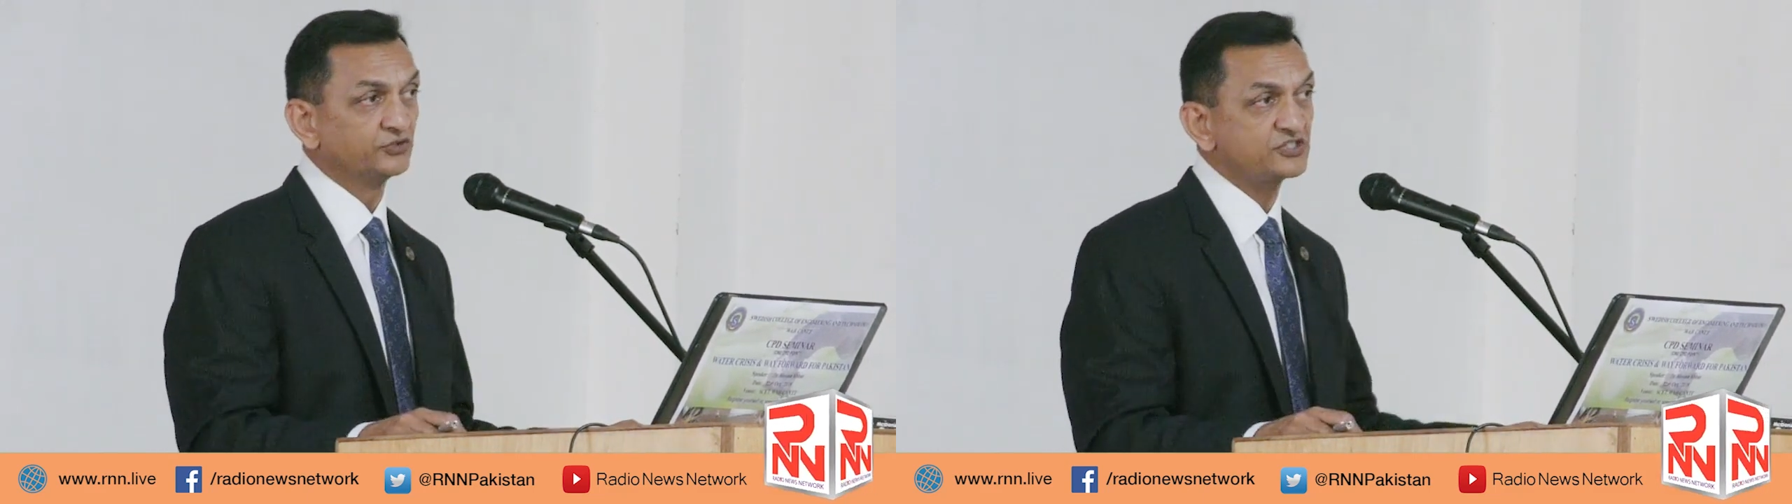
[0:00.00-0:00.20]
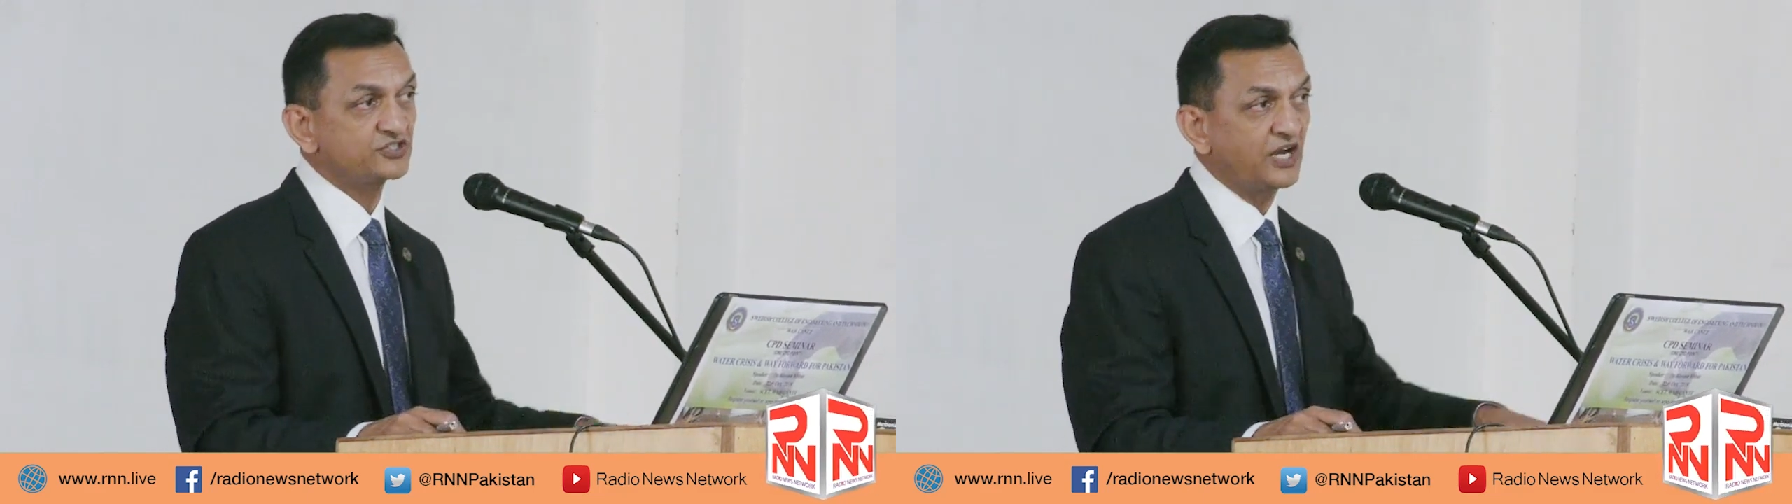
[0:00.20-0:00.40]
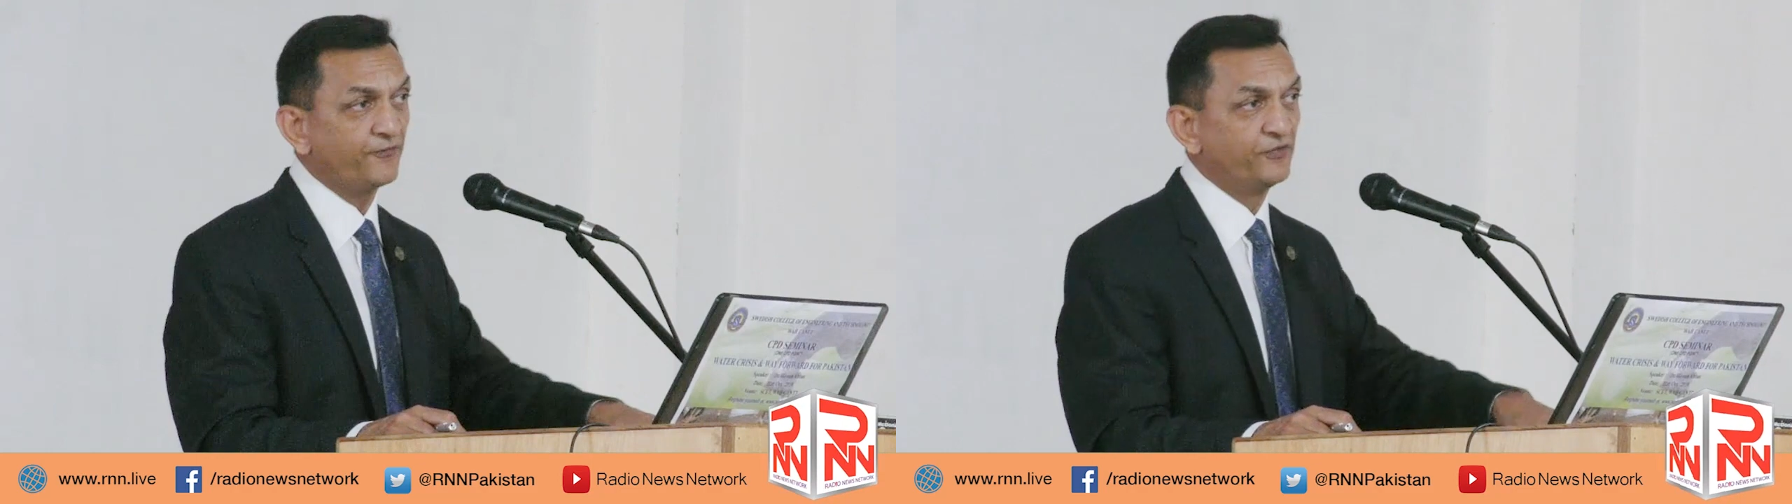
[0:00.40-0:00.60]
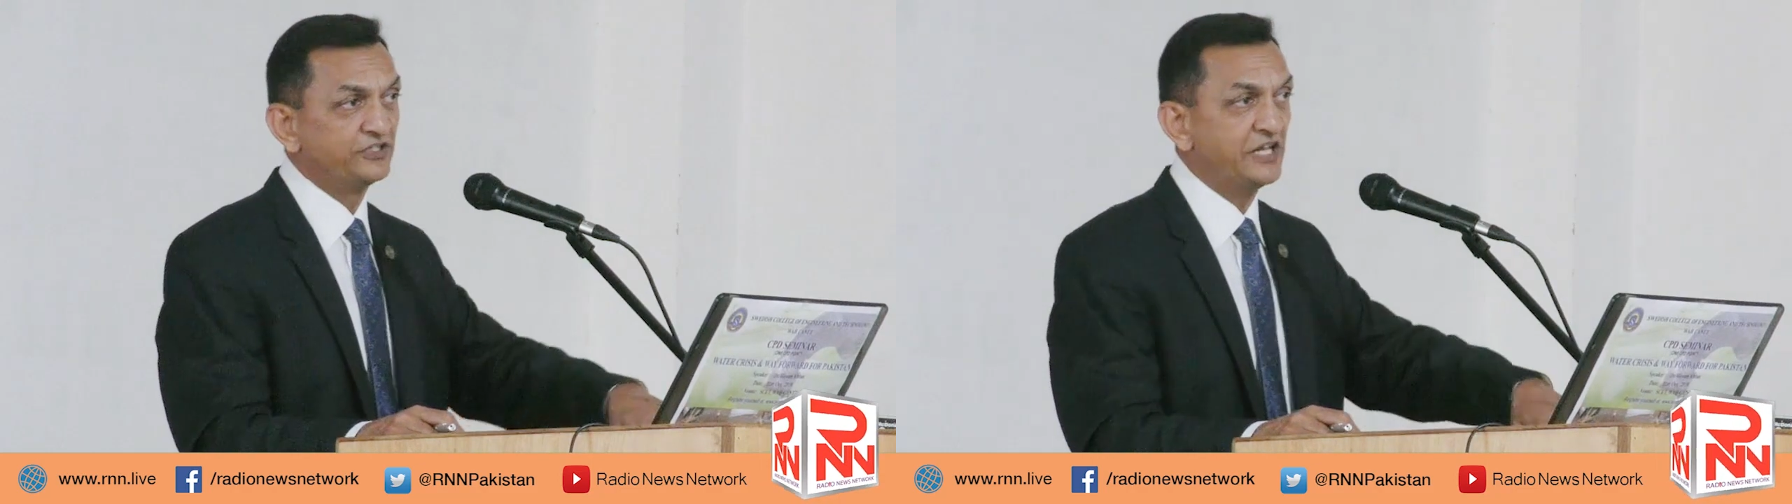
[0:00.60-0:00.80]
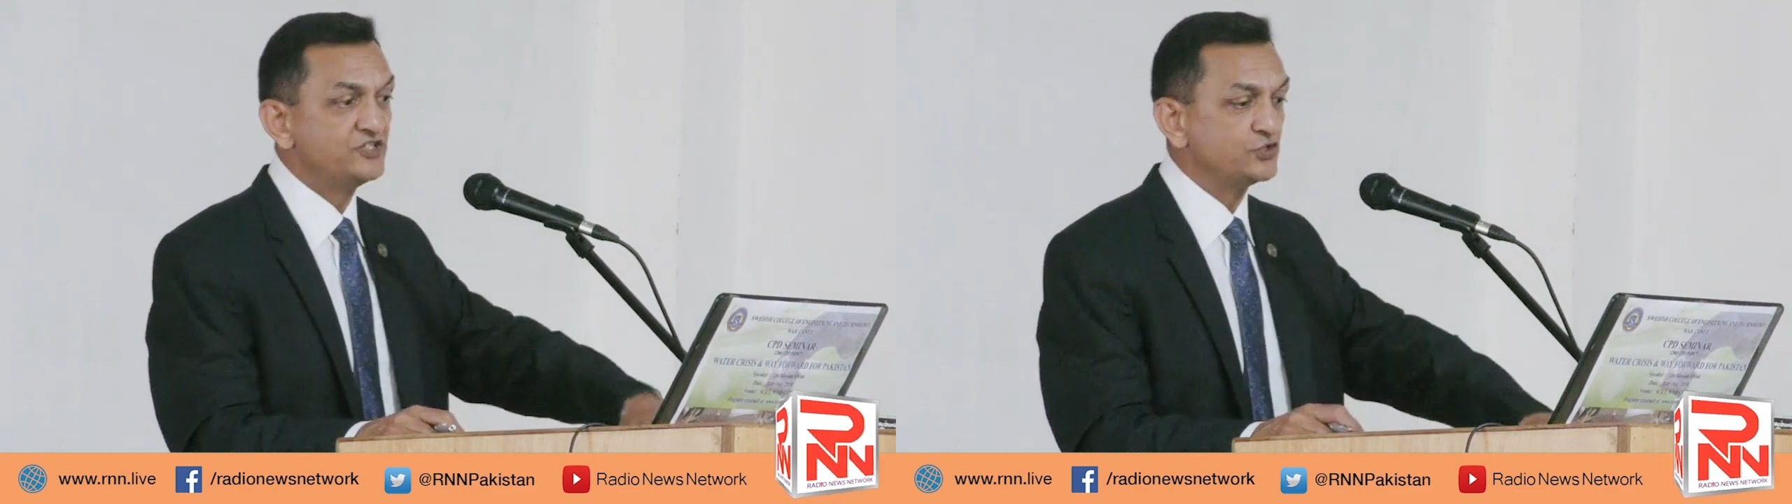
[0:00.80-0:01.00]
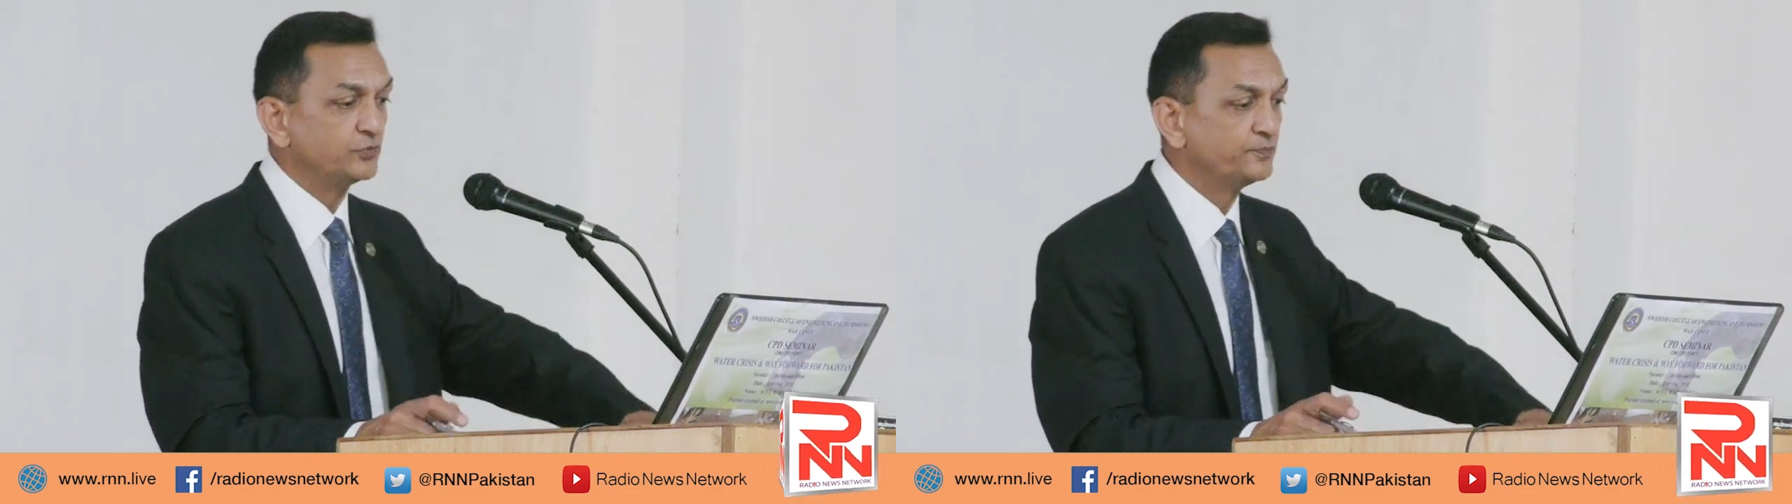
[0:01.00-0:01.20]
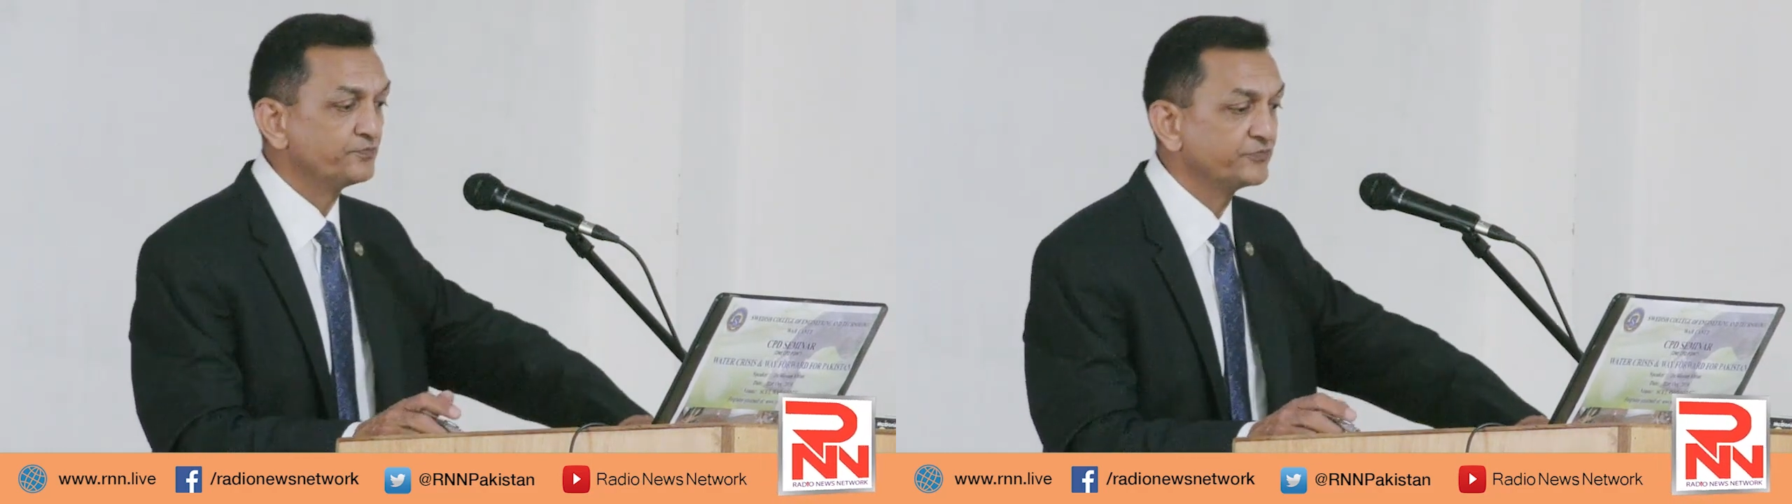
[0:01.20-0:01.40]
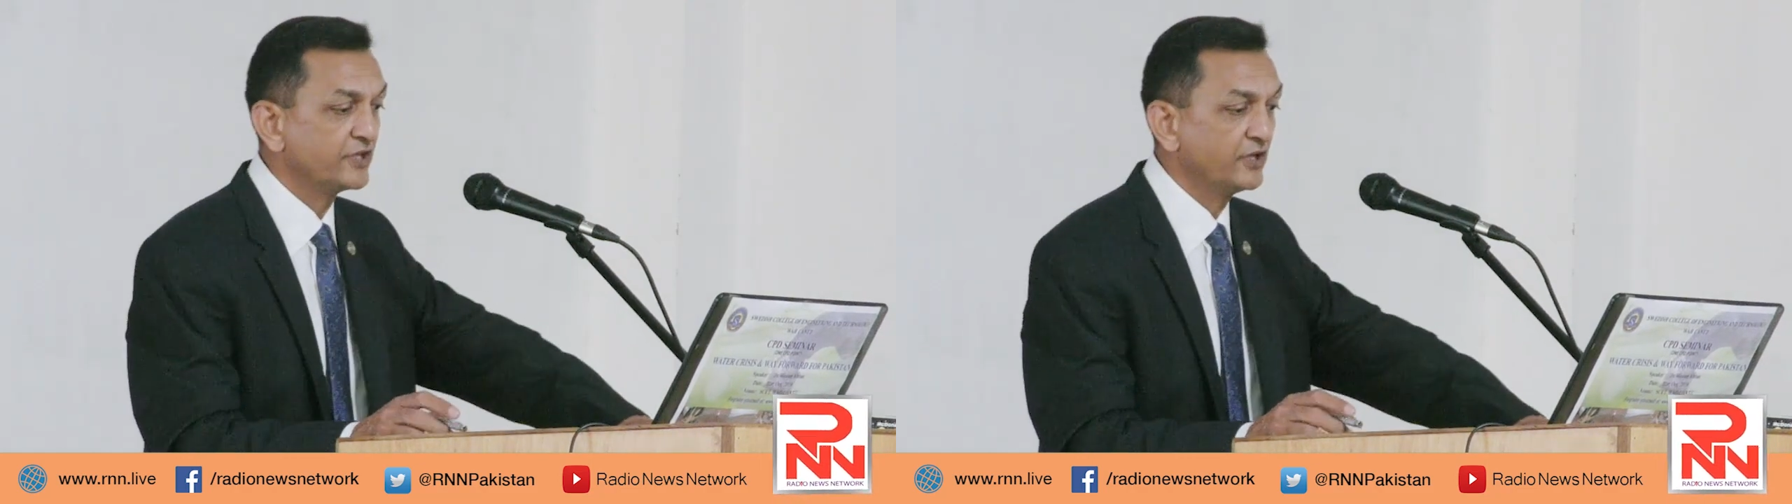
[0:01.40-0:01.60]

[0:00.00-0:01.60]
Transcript: Now this graph will tell you.